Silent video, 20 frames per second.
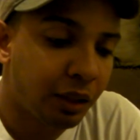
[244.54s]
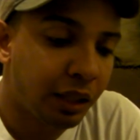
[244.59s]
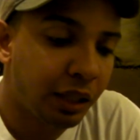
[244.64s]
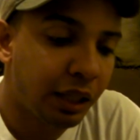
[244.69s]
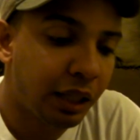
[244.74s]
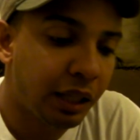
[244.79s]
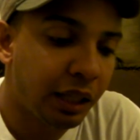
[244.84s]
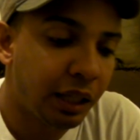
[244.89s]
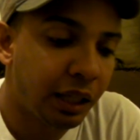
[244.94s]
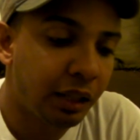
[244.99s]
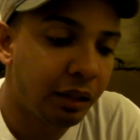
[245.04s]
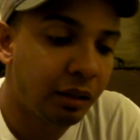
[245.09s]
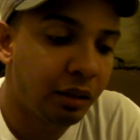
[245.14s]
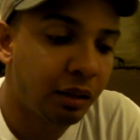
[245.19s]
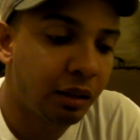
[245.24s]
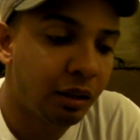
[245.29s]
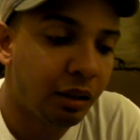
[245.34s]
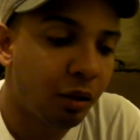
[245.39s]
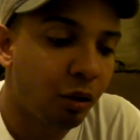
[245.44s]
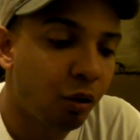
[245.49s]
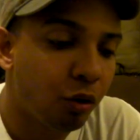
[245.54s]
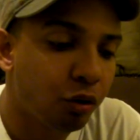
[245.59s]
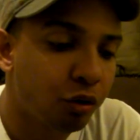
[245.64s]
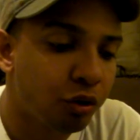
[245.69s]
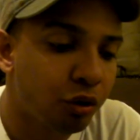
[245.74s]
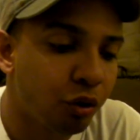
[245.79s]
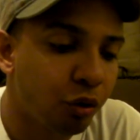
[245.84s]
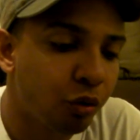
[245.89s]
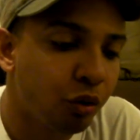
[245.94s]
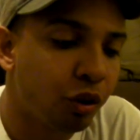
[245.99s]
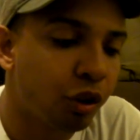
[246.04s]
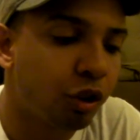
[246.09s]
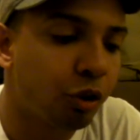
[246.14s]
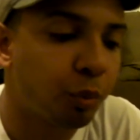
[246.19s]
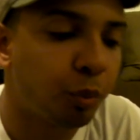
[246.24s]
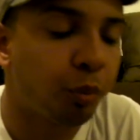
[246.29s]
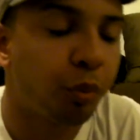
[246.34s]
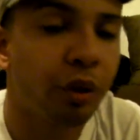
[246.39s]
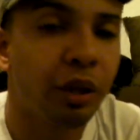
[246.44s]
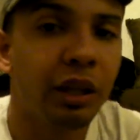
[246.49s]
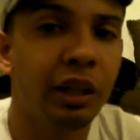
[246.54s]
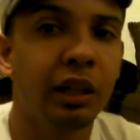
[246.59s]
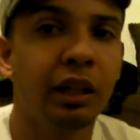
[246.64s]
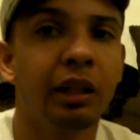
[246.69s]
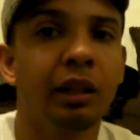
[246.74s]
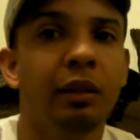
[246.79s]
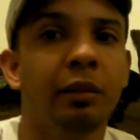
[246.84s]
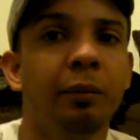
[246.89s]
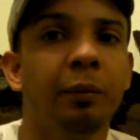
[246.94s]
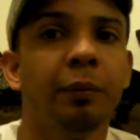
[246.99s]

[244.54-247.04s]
and also the spring